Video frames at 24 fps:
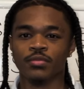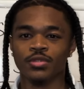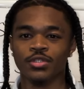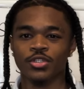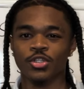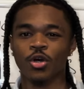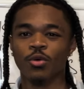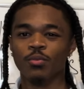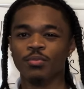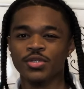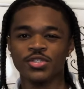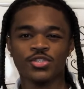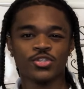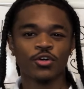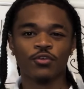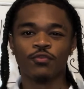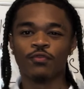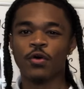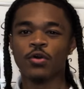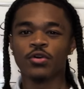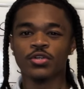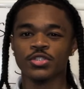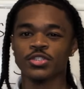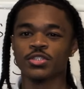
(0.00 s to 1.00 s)
Don't be so
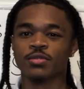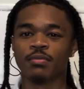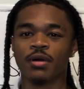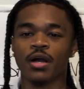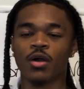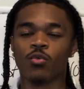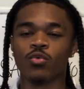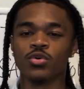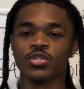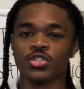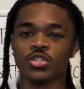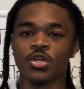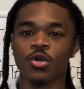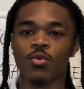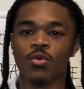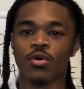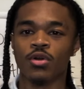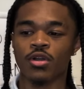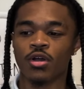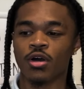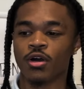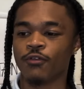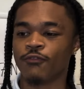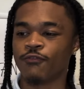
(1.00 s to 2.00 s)
focused about what's
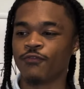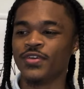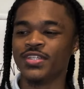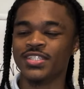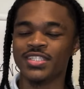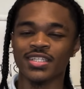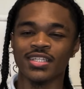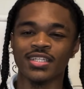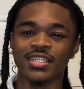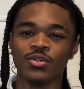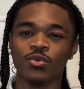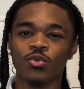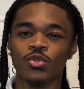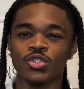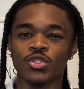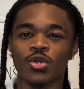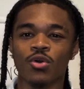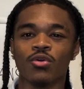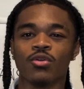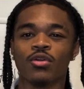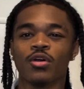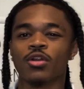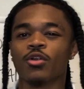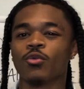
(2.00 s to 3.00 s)
going on physically, what's
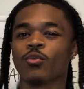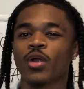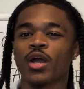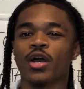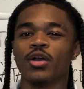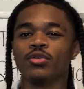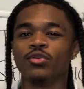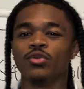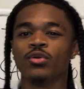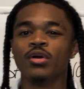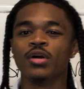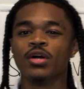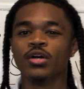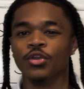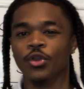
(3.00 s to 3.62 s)
going on around you.